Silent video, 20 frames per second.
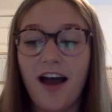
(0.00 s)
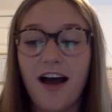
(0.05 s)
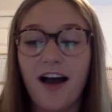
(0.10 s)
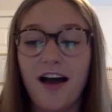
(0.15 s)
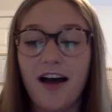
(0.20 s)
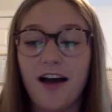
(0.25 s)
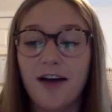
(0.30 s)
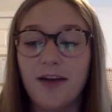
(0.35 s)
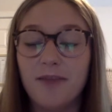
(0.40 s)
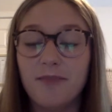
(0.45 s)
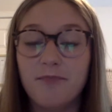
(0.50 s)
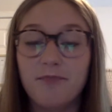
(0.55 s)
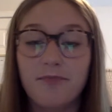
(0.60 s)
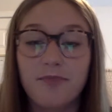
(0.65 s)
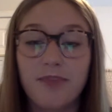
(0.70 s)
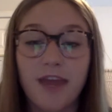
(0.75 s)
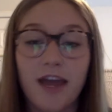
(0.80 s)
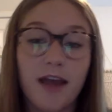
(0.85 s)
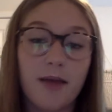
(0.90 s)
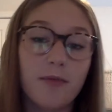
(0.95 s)
Um,
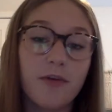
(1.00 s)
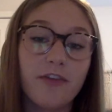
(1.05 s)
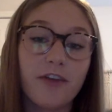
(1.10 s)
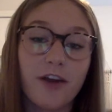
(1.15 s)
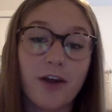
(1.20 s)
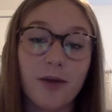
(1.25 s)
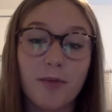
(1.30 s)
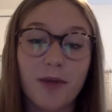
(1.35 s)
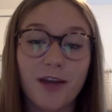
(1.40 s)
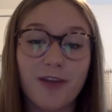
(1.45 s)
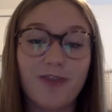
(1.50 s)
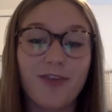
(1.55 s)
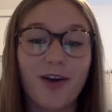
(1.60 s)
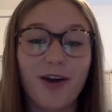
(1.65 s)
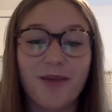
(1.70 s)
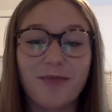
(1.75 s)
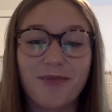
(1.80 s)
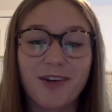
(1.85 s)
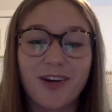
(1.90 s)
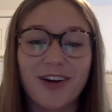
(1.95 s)
I am a very big
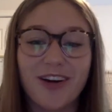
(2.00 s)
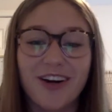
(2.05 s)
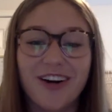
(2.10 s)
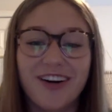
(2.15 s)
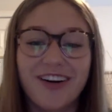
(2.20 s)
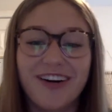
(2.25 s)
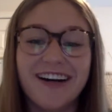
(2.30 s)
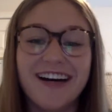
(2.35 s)
farm girl.